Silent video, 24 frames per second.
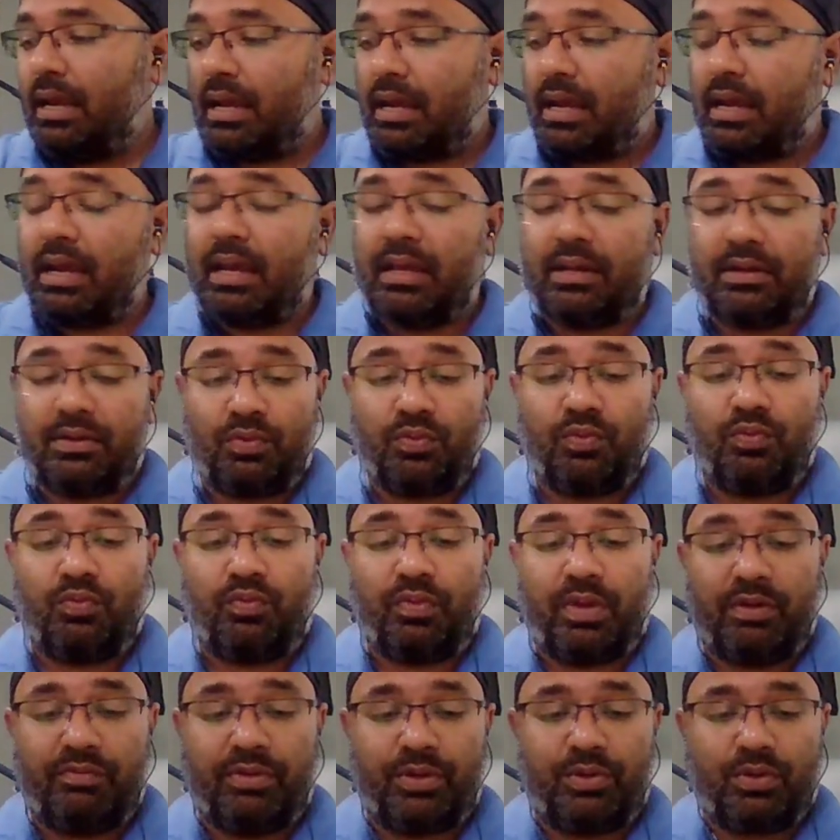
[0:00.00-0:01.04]
And
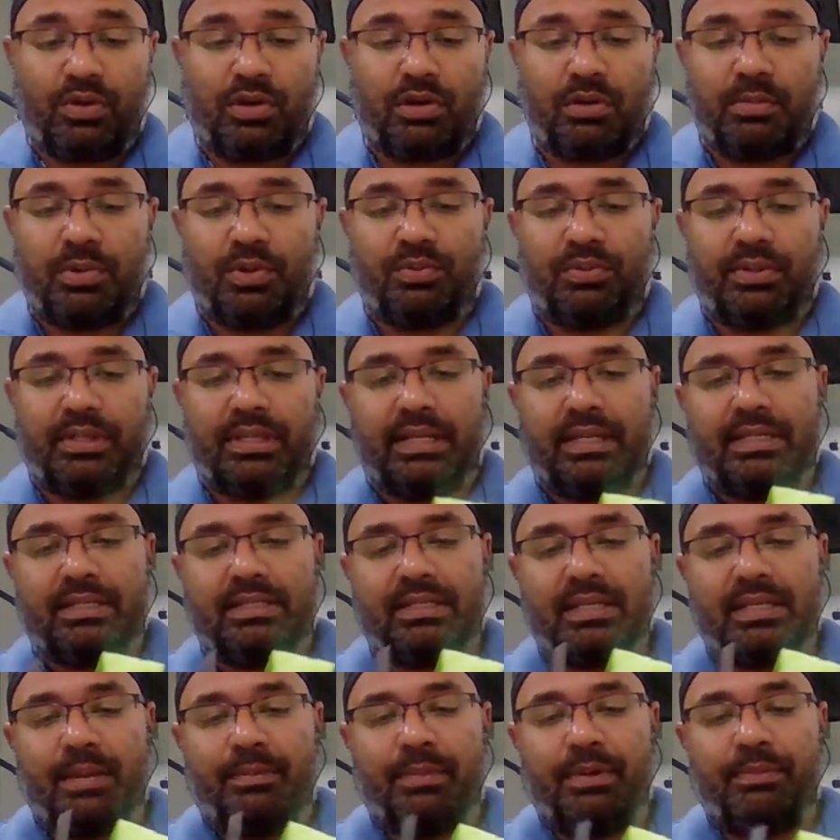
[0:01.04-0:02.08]
when we talk about
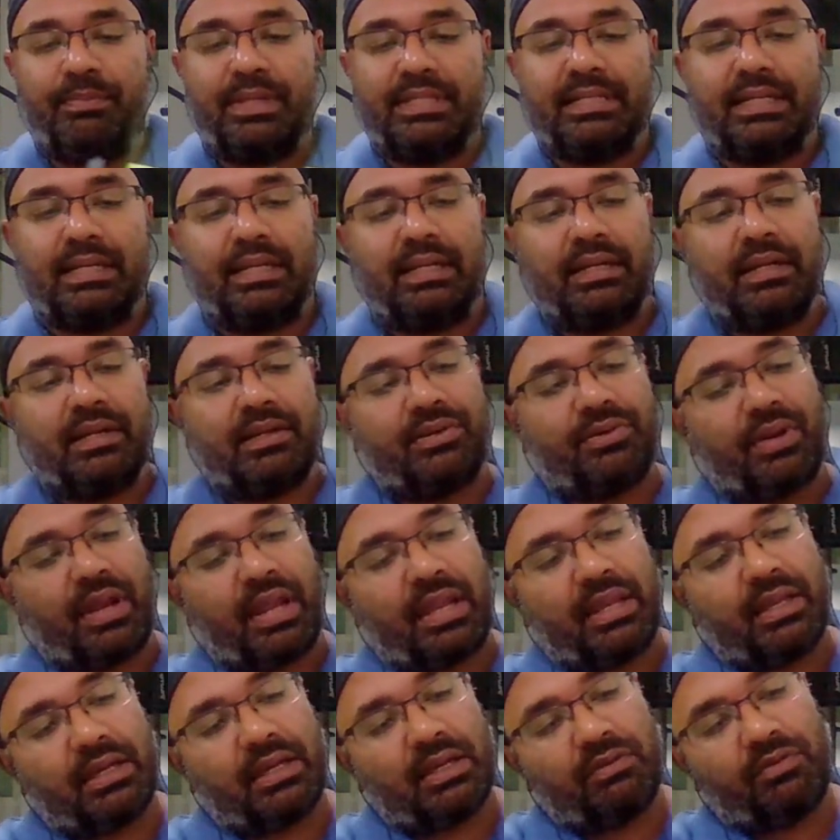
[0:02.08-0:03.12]
this, I basically the
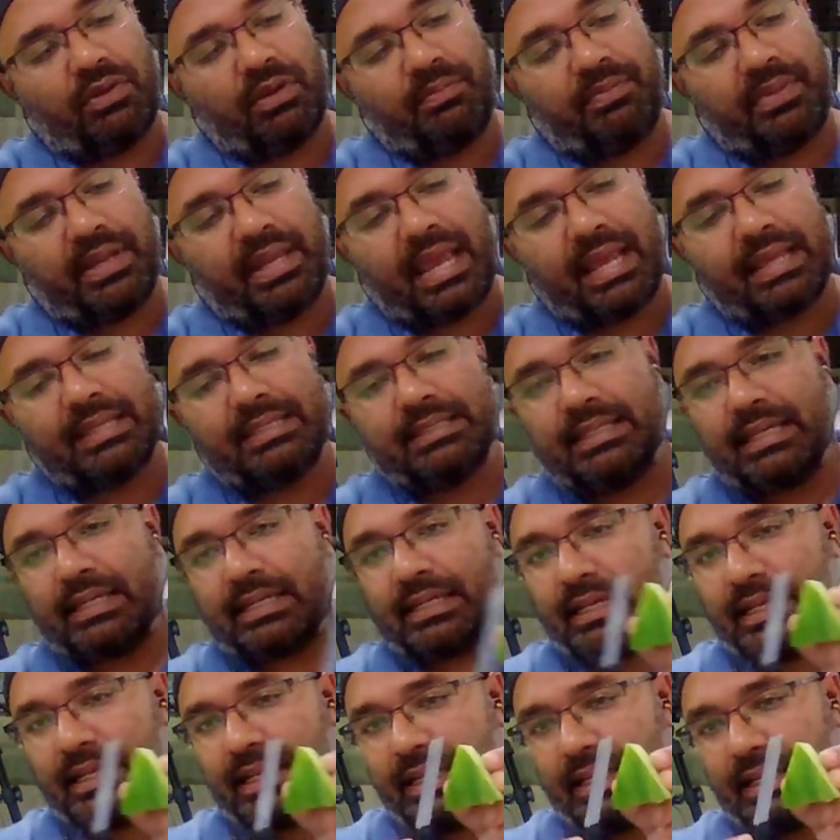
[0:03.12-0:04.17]
triangle will be
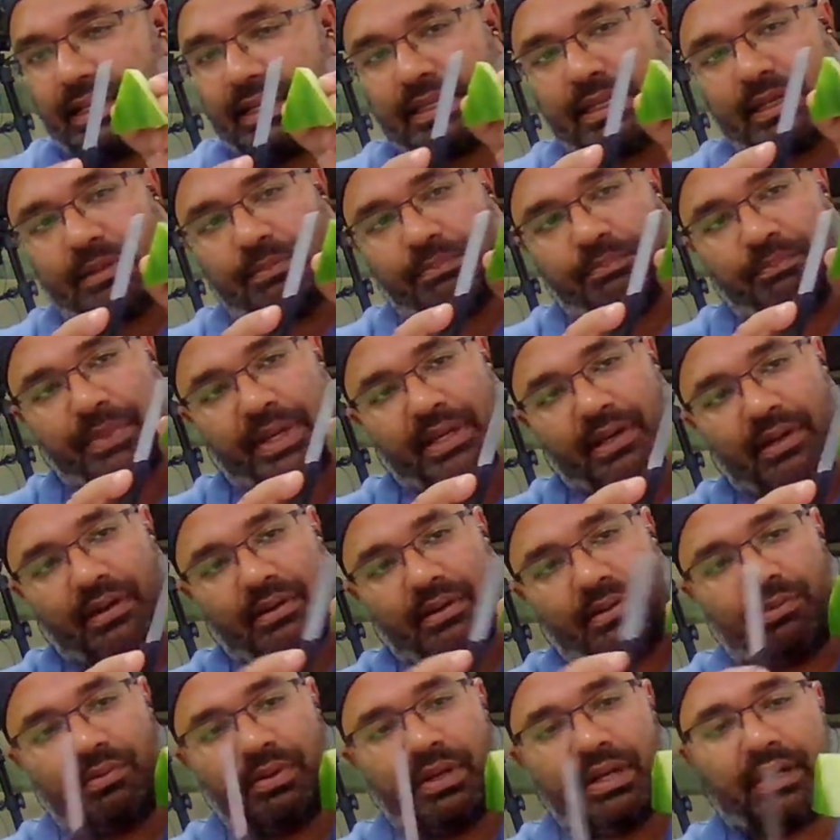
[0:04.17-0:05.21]
exactly here in middle,
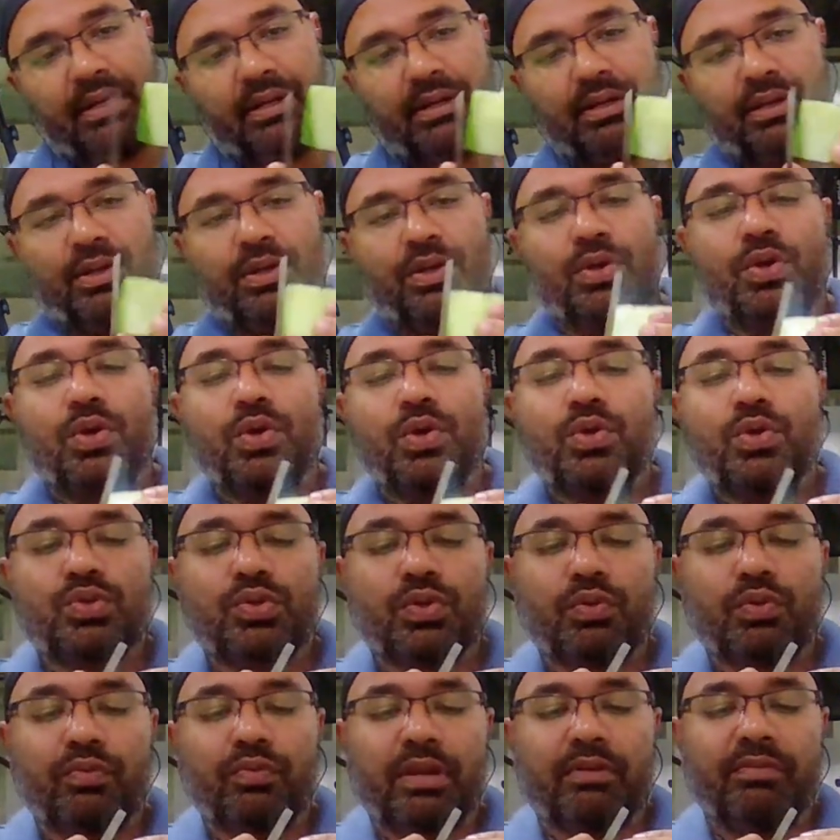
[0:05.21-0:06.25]
right?
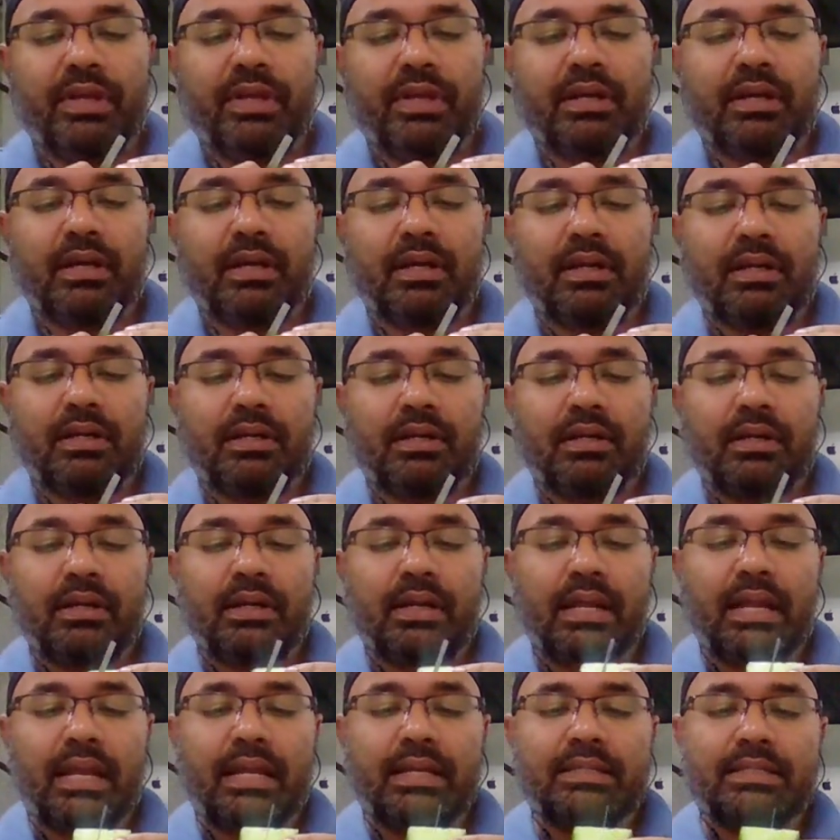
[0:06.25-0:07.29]
So when we cut
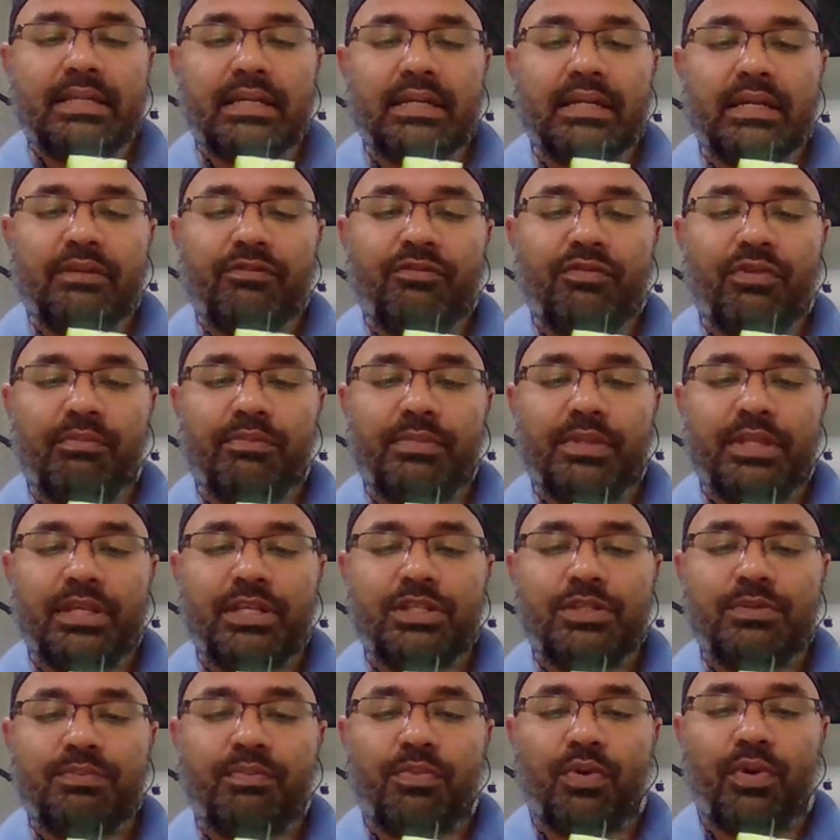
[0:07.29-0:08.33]
exactly from
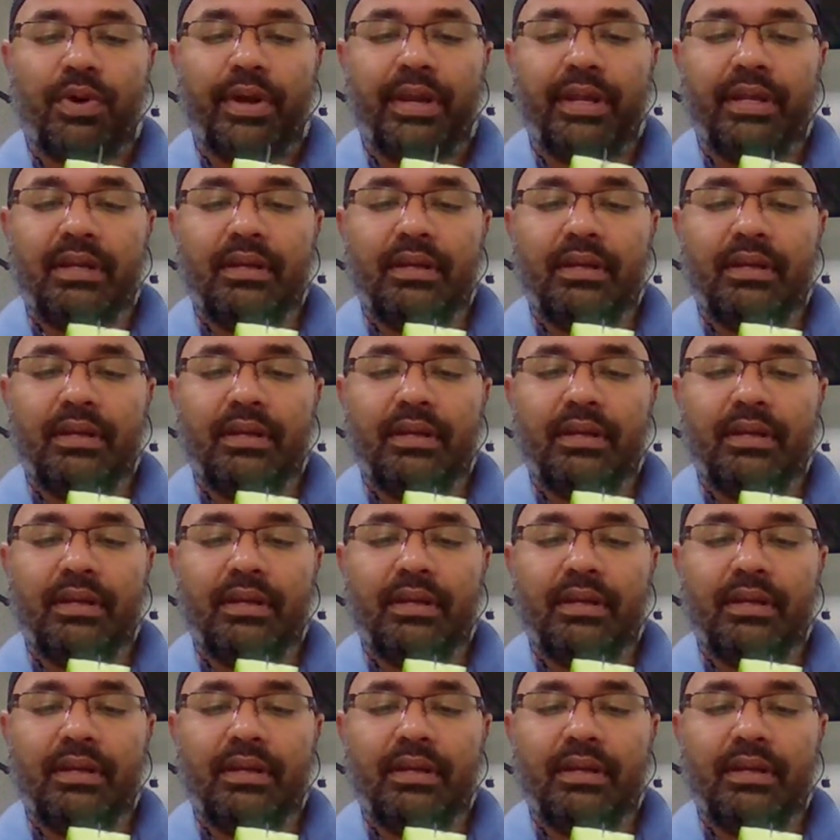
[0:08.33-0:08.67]
this point,